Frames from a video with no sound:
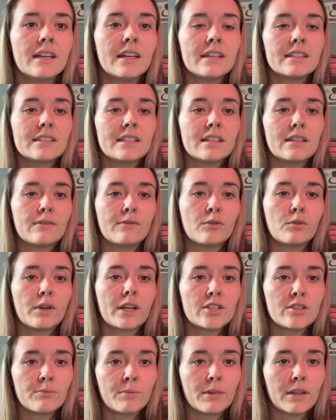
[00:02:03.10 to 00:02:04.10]
See full
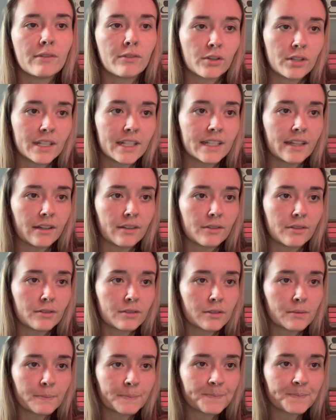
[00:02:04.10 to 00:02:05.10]
H&P for
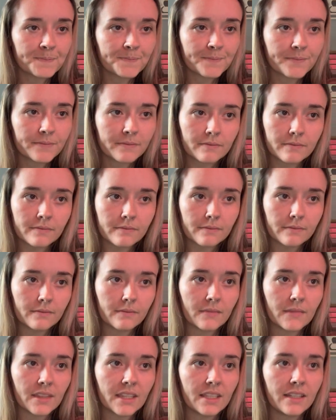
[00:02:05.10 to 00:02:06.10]
details.
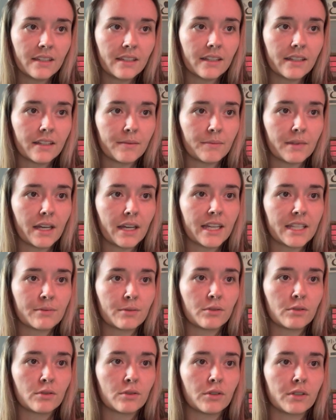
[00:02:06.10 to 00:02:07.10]
The
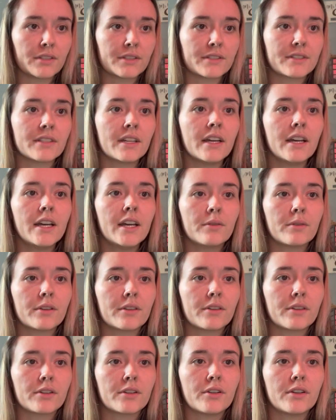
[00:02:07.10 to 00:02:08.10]
hospital course, with
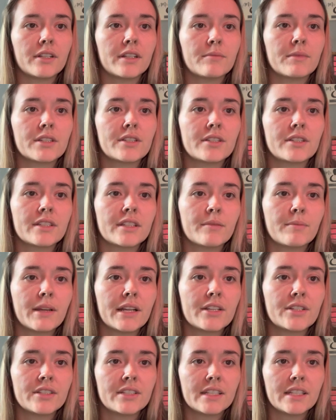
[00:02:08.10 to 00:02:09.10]
her current admission, the
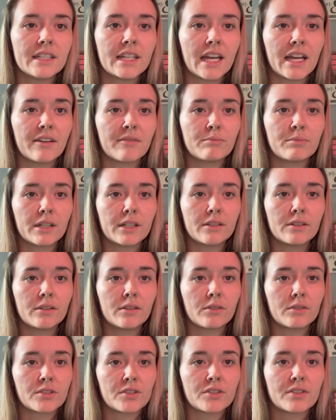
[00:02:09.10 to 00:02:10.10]
patient did have blood
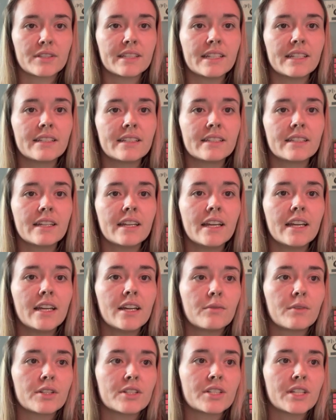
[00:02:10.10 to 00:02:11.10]
culture sent,
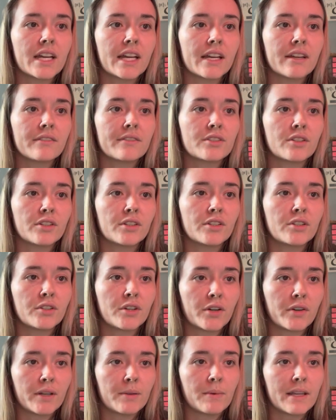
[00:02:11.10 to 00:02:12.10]
which have started to
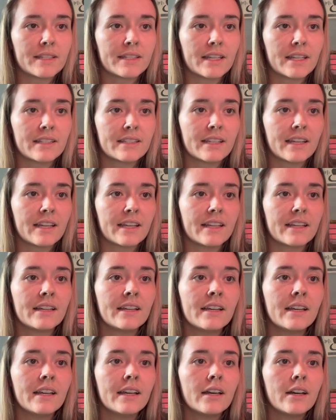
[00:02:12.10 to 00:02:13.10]
grow MSSA.
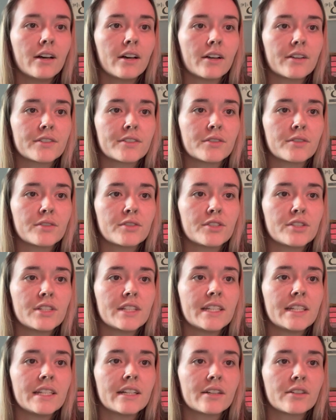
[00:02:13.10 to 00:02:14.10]
Also,
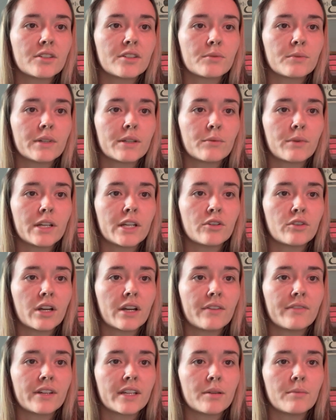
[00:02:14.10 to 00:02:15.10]
she underwent
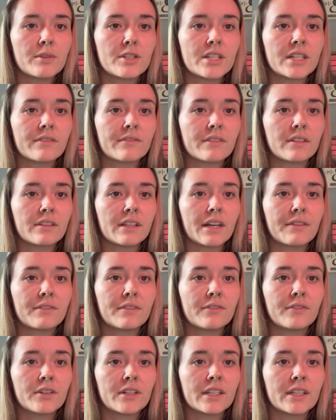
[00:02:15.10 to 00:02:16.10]
radiographic imaging of the left
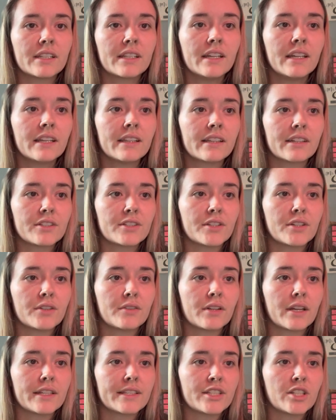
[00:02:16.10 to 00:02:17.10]
foot that showed
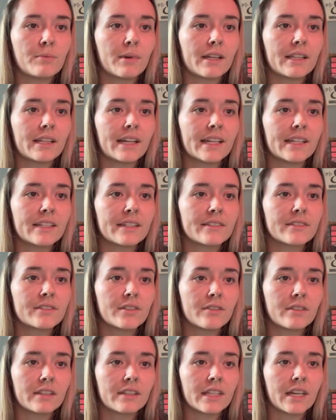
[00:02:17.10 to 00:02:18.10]
osteomyelitis
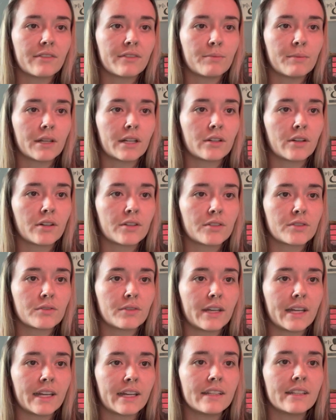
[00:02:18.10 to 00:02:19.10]
to the left metatarsal
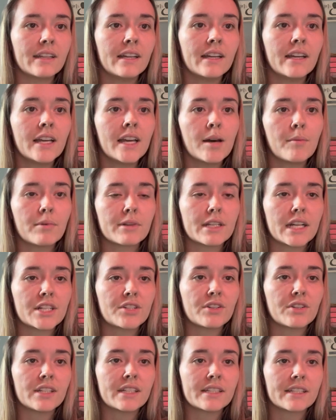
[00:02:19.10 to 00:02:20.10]
head.
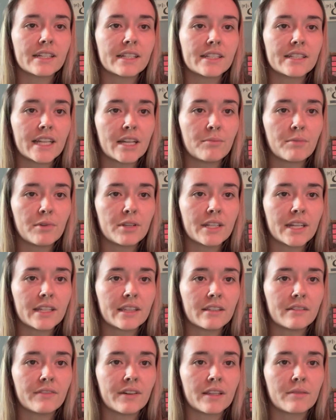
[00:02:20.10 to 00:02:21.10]
Podiatry decided to amputate
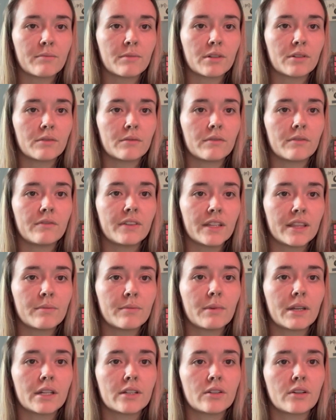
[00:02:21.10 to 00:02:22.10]
the fifth
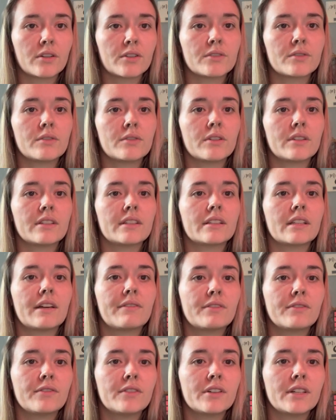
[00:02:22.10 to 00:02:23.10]
metatarsal on the
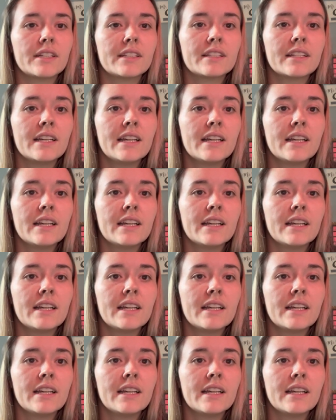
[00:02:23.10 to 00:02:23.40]
left foot